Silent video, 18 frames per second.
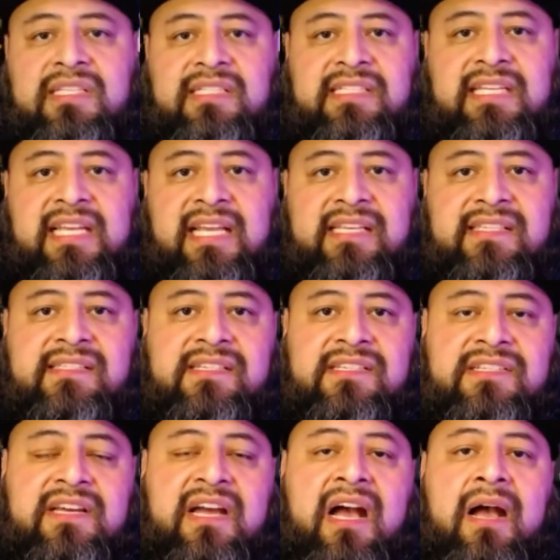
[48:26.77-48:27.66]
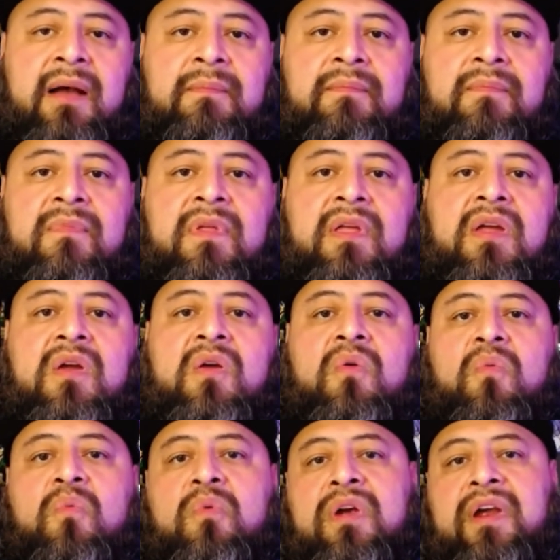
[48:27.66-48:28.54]
gets the job.
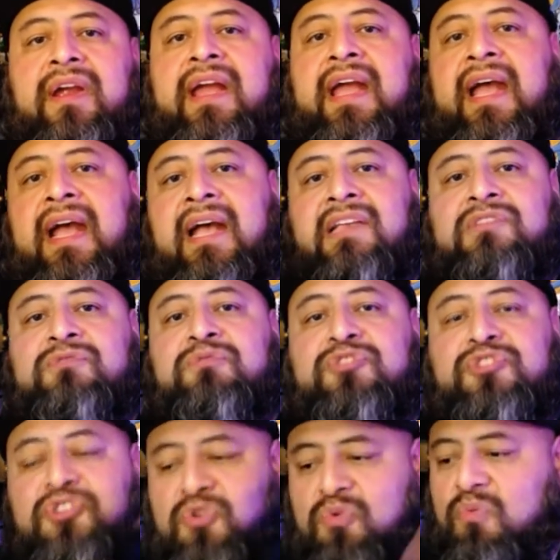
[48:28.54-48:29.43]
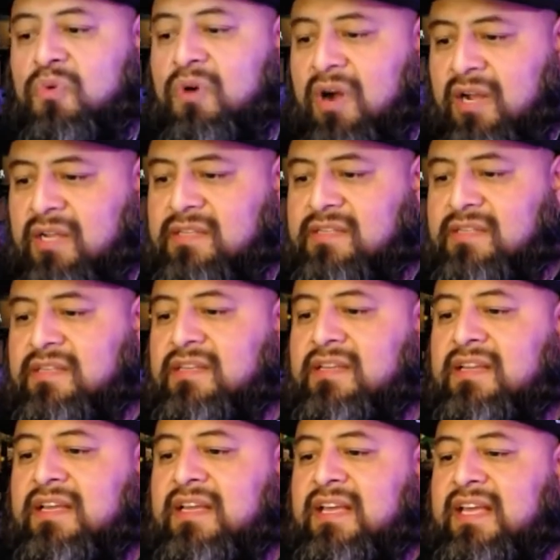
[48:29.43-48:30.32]
Whereas what you want
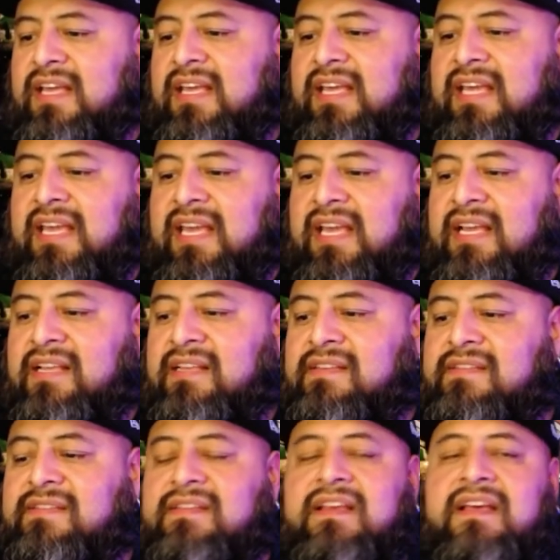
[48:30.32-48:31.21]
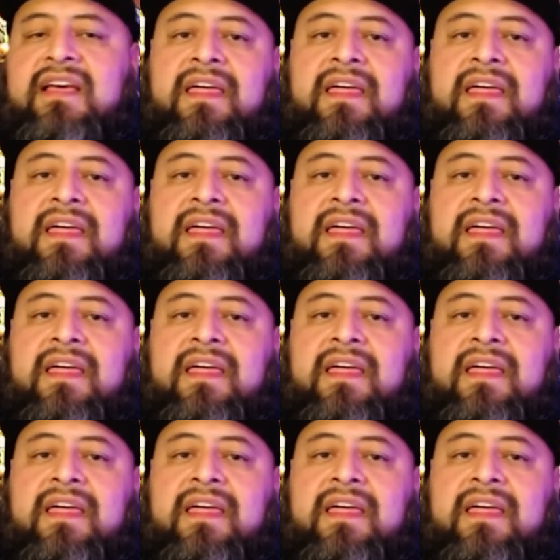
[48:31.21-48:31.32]
is